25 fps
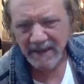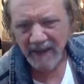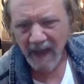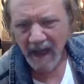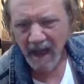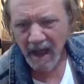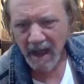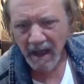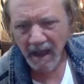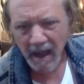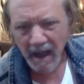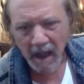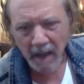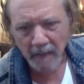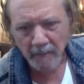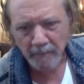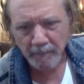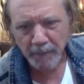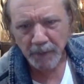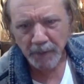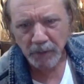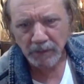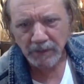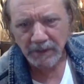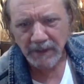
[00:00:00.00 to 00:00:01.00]

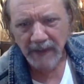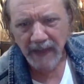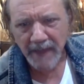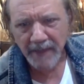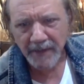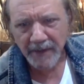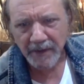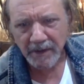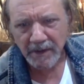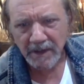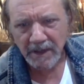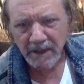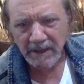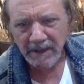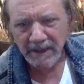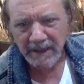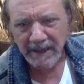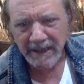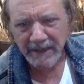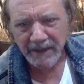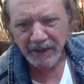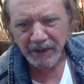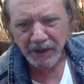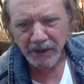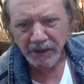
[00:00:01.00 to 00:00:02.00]
boot leather
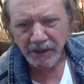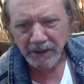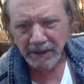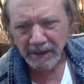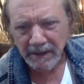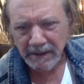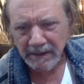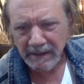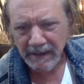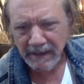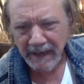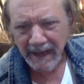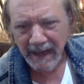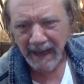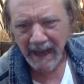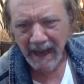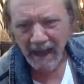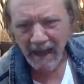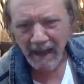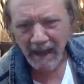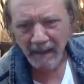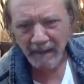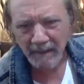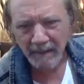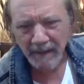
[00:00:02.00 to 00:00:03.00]
cleaner,
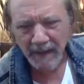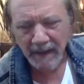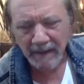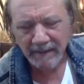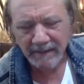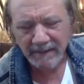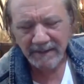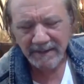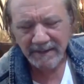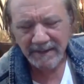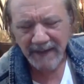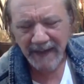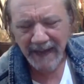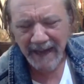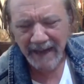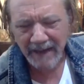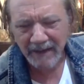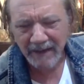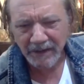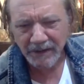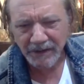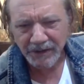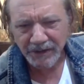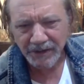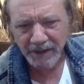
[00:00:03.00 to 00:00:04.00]
it's
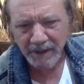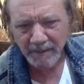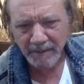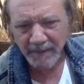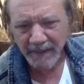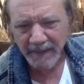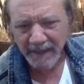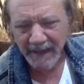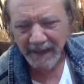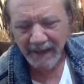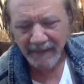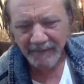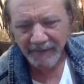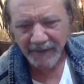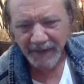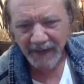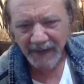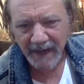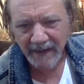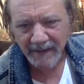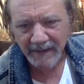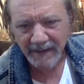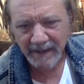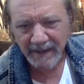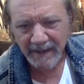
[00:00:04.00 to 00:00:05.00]
English something, I've
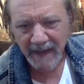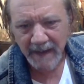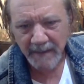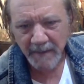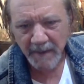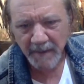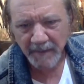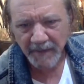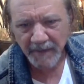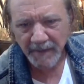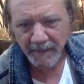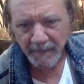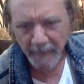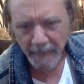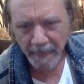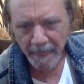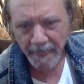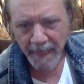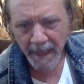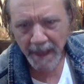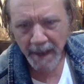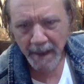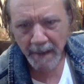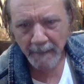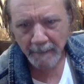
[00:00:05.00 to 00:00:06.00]
forgotten the name of it,
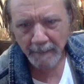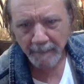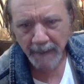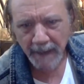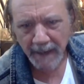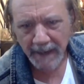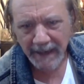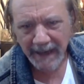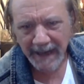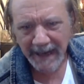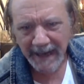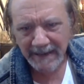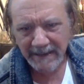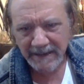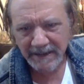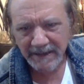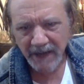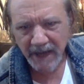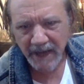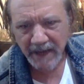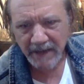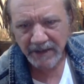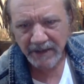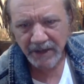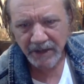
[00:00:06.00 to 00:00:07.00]
but it's
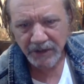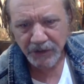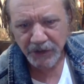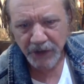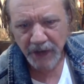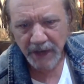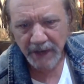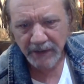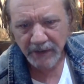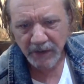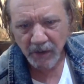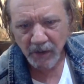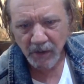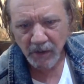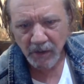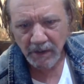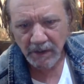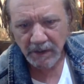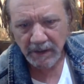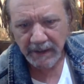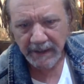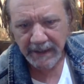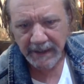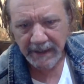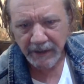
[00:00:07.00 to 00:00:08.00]
a gentle
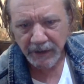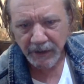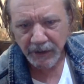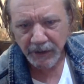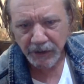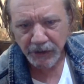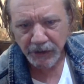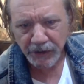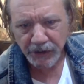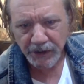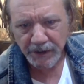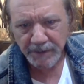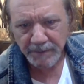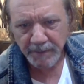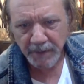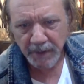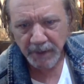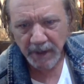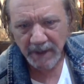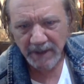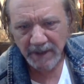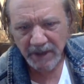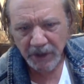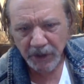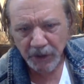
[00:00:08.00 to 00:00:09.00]
cleaner and you just put
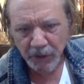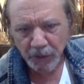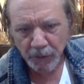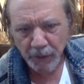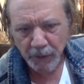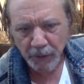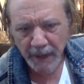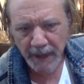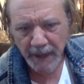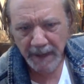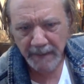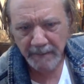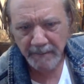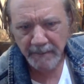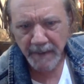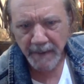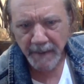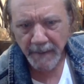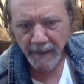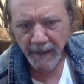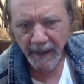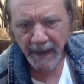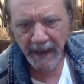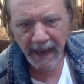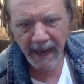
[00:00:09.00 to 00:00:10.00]
it as a cream.
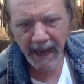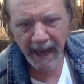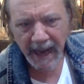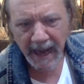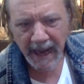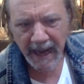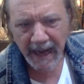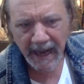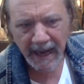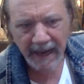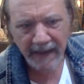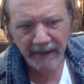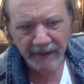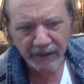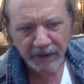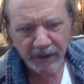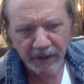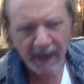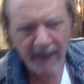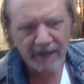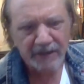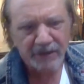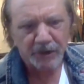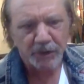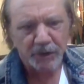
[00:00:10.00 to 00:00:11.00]
And
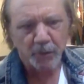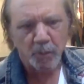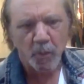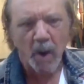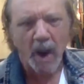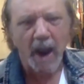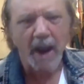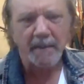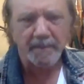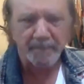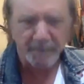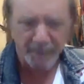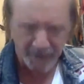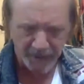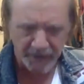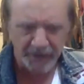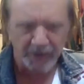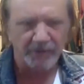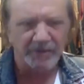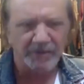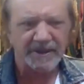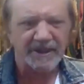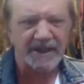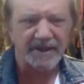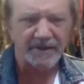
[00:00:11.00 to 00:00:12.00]
as you wipe,
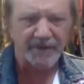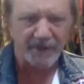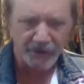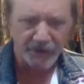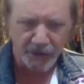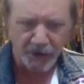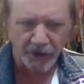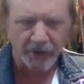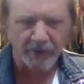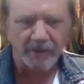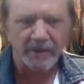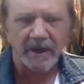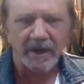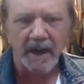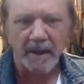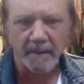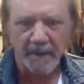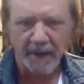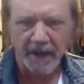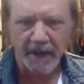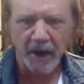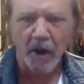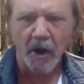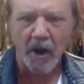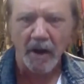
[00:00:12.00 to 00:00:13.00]
you'll see the dirt
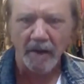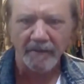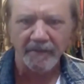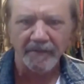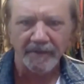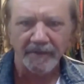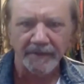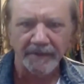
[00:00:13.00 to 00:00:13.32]
coming off.